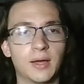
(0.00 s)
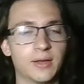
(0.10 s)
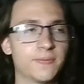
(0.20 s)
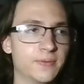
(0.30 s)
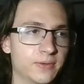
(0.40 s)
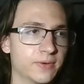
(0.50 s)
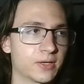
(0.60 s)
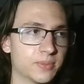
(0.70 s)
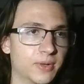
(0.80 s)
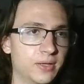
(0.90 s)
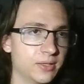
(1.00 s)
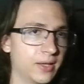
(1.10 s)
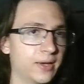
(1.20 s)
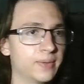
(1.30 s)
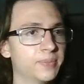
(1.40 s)
I definitely recommend
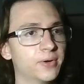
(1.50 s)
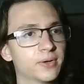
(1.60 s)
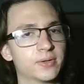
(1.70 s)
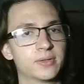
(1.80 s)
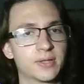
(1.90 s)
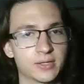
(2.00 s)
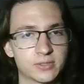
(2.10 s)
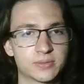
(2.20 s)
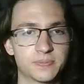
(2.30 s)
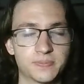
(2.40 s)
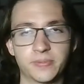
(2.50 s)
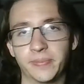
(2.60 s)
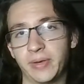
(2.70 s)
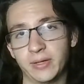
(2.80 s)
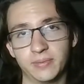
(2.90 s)
that part. That's
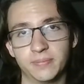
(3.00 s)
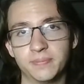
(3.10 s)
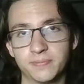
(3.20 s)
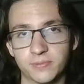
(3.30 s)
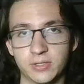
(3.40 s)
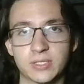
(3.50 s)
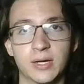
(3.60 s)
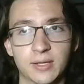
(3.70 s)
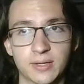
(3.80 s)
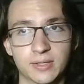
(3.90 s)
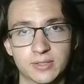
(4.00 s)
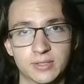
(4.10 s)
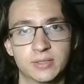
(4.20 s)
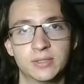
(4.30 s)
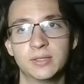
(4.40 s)
the main reason I liked
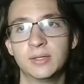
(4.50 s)
it.